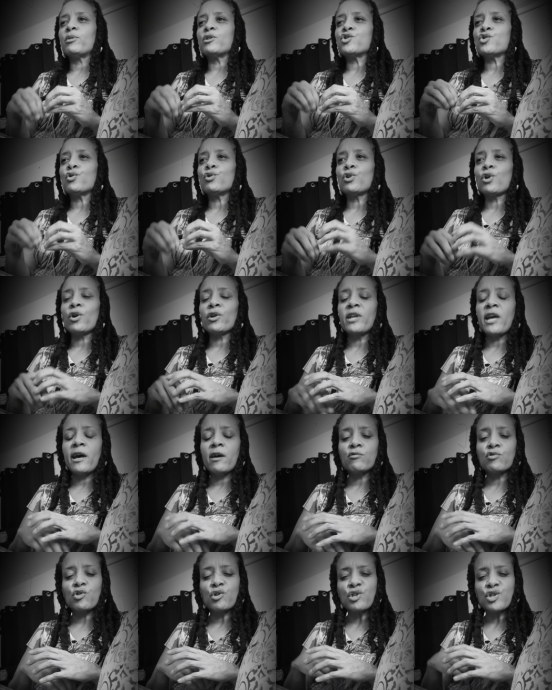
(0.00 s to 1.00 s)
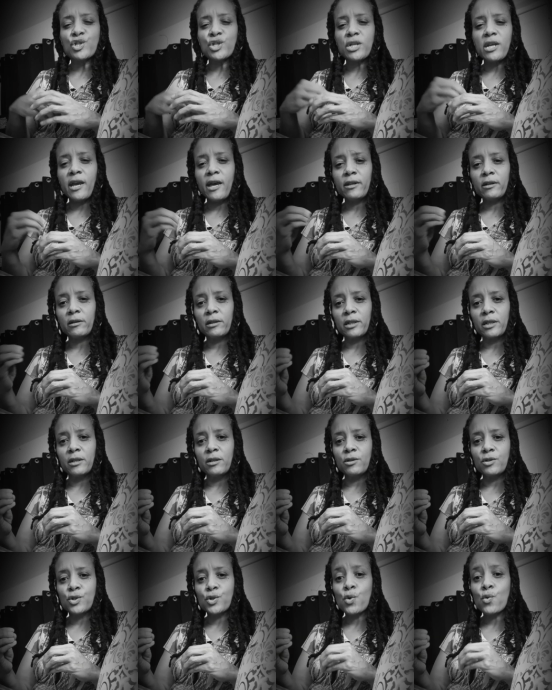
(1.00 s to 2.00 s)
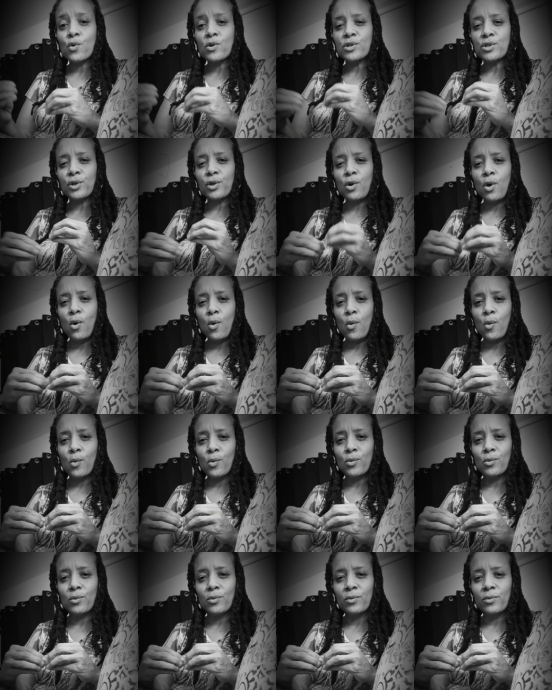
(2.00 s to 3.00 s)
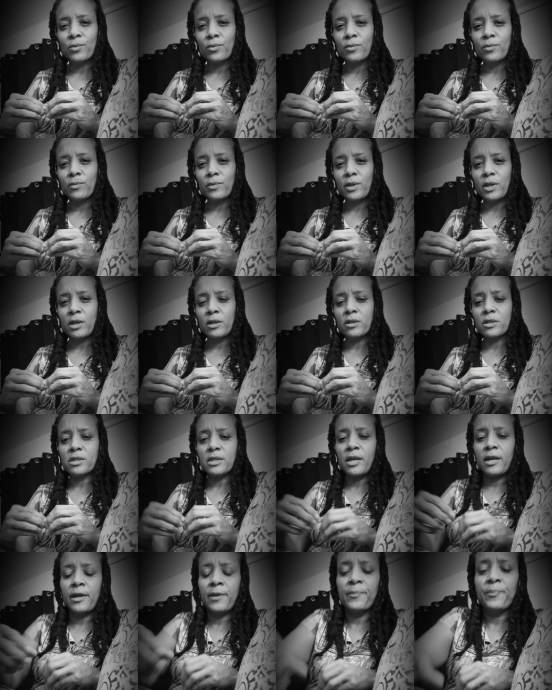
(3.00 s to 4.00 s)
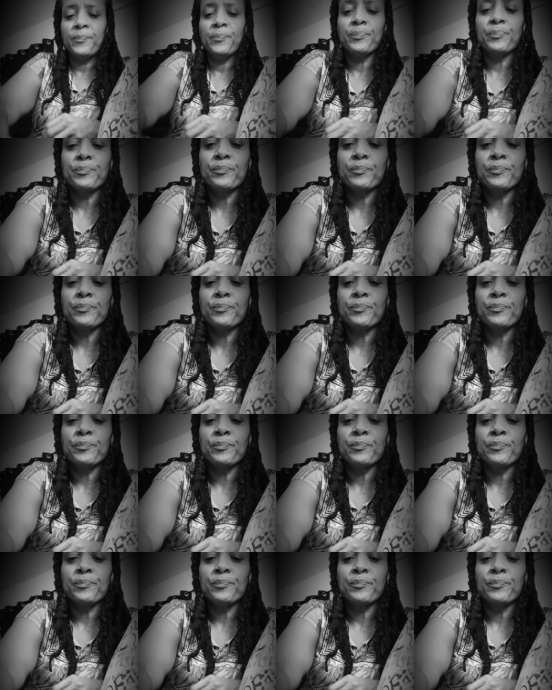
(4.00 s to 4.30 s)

but you learn how to channel it towards a goal. You understand?